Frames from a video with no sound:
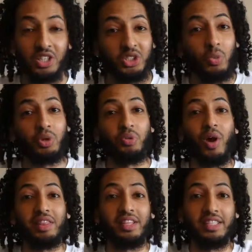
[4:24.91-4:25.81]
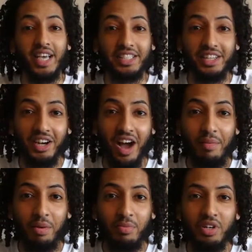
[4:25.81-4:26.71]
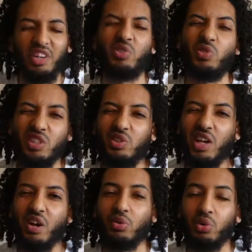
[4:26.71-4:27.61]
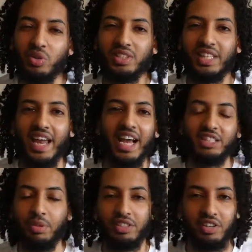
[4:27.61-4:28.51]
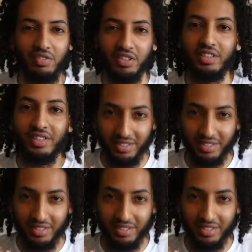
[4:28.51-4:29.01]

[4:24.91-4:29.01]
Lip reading: So when you write the dates in a comic book, it really kind of ruins that aspect of it.